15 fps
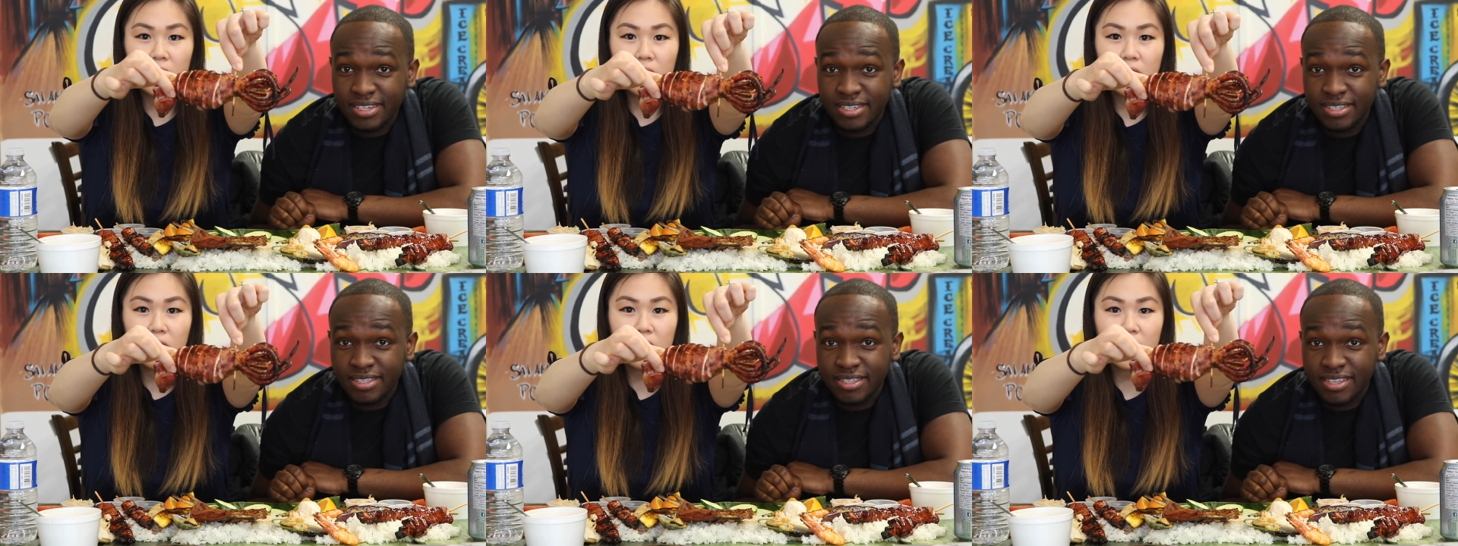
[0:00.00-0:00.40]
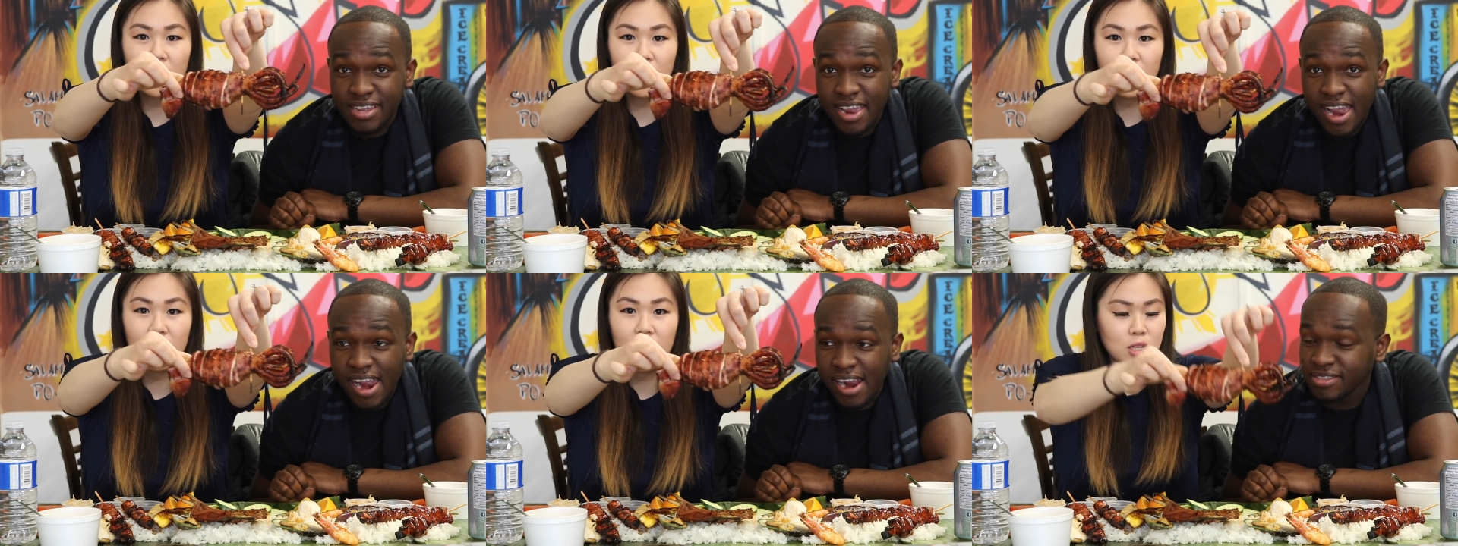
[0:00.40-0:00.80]
Speaker 1: Look at
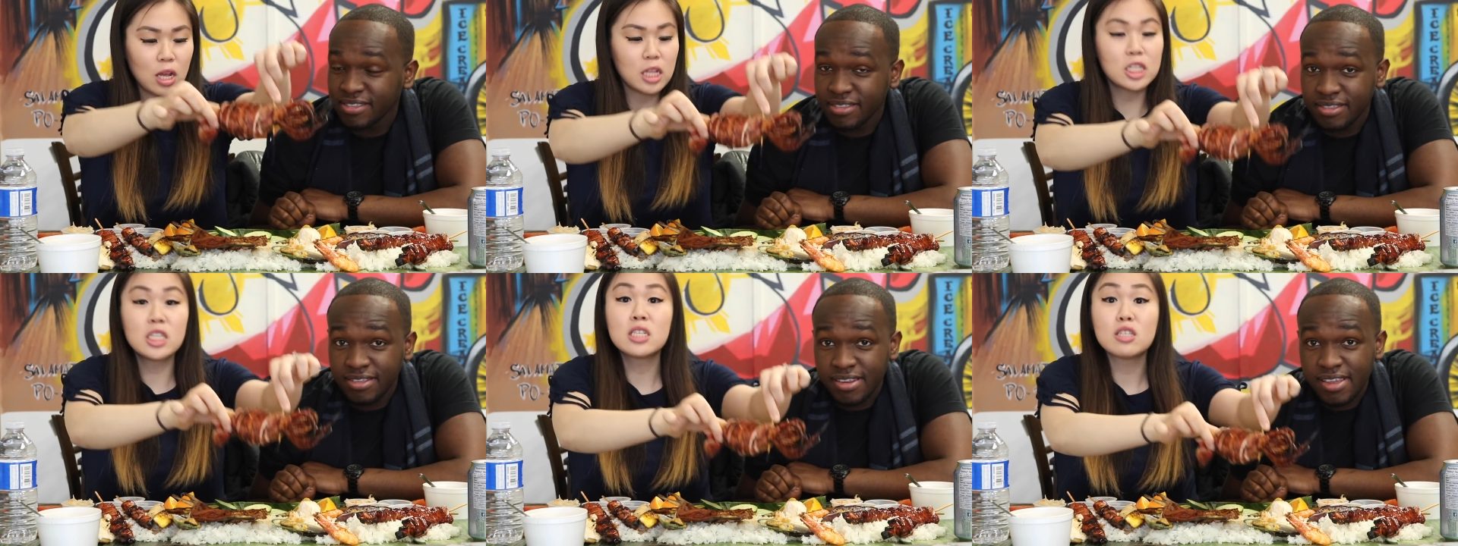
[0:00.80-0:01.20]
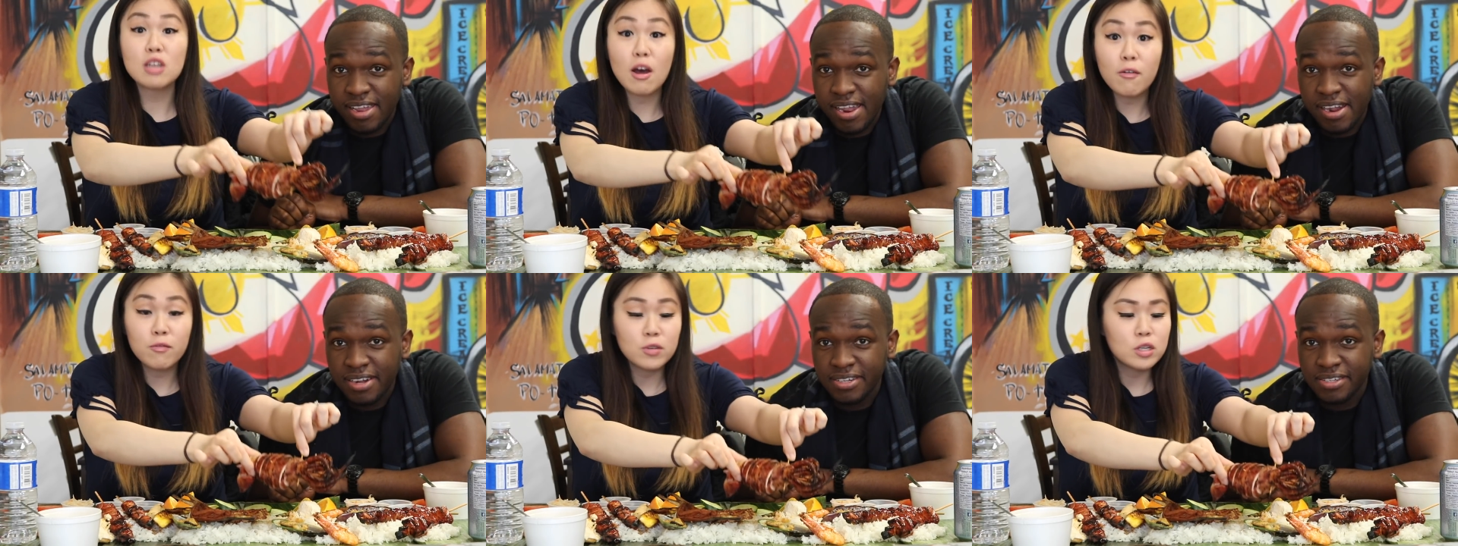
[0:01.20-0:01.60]
that. It's
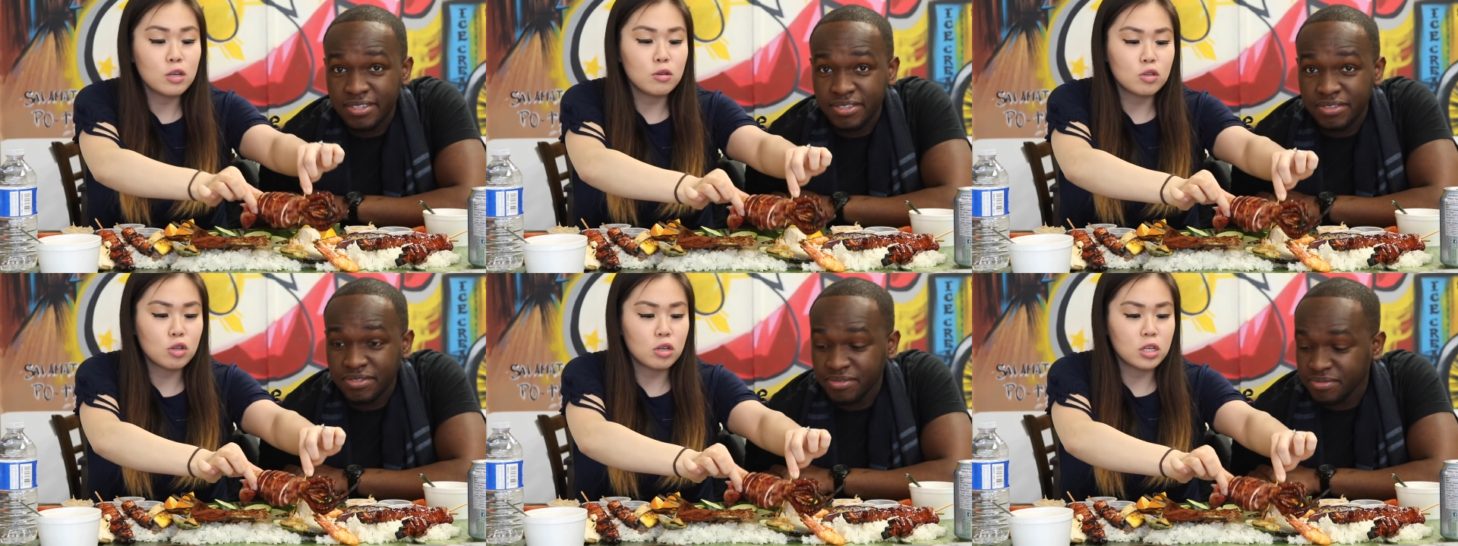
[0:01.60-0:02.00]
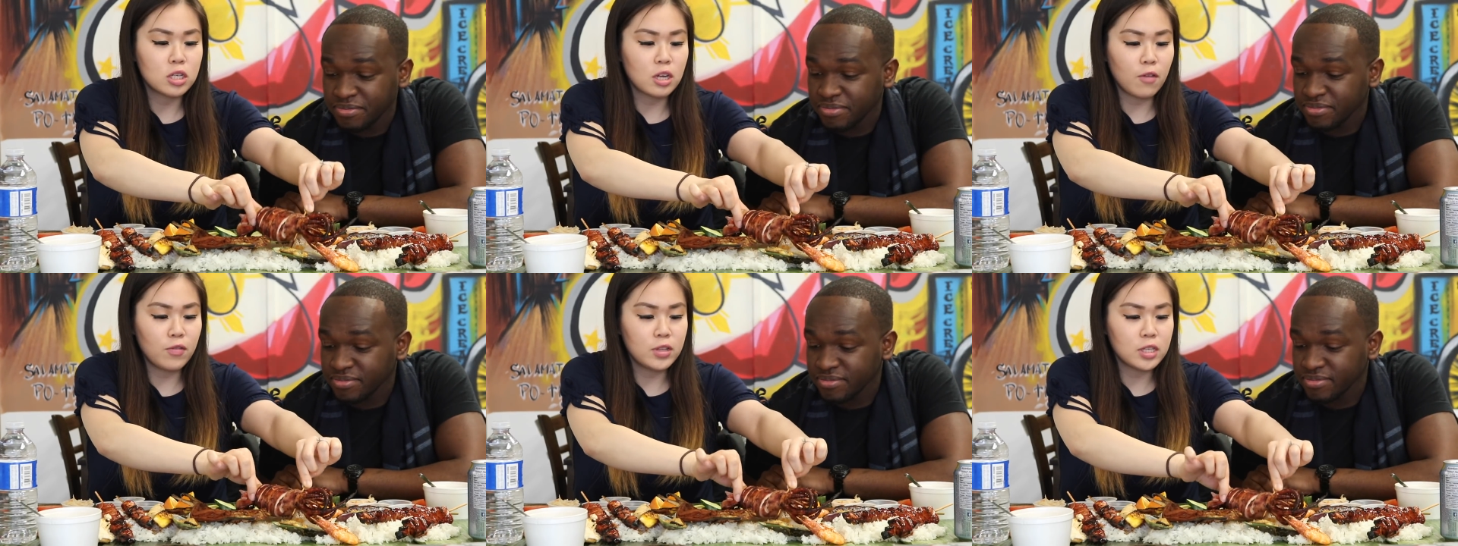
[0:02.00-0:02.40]
stuffed too, so
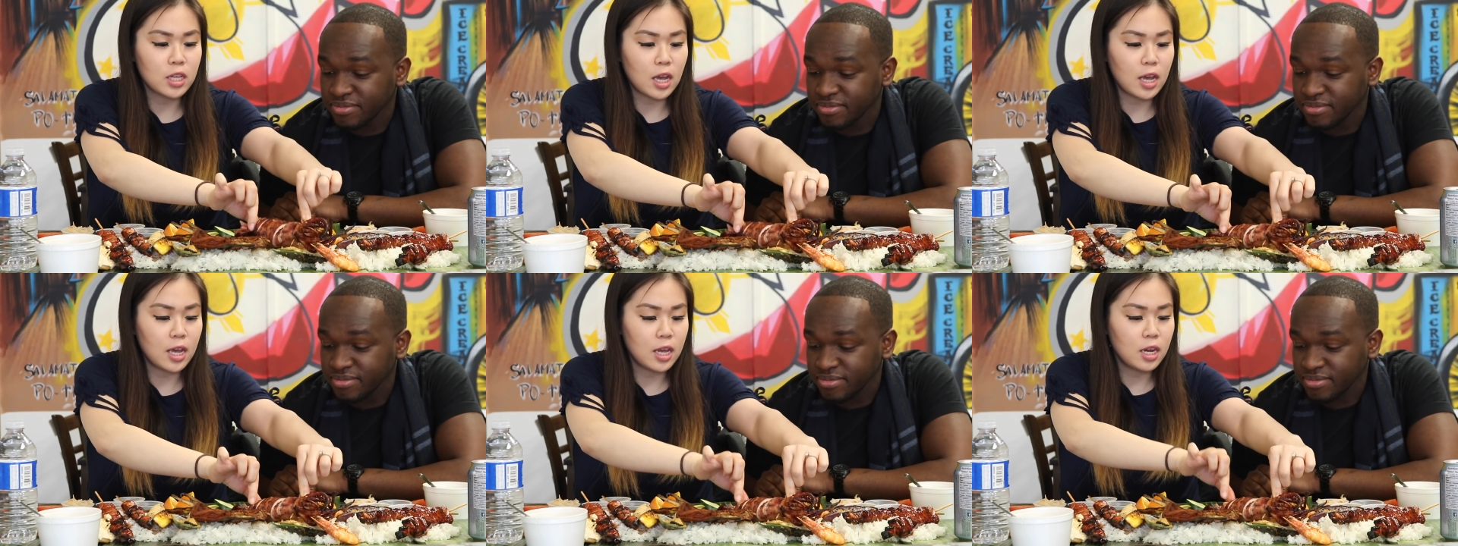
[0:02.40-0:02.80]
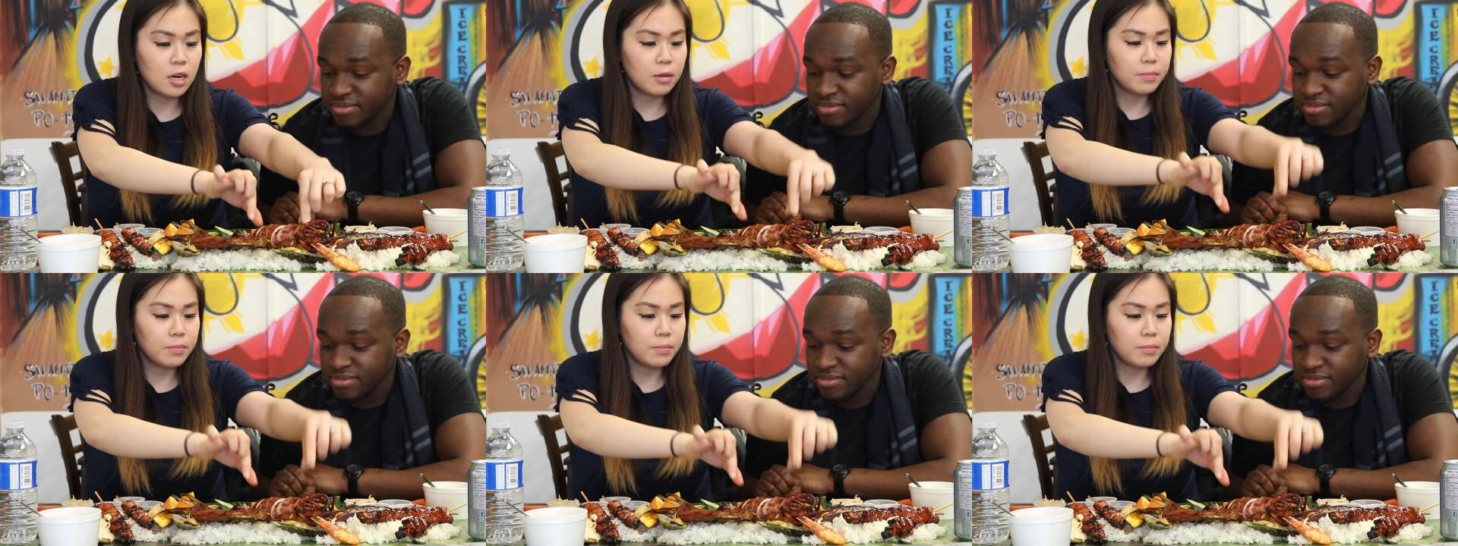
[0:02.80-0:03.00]
there's stuff inside.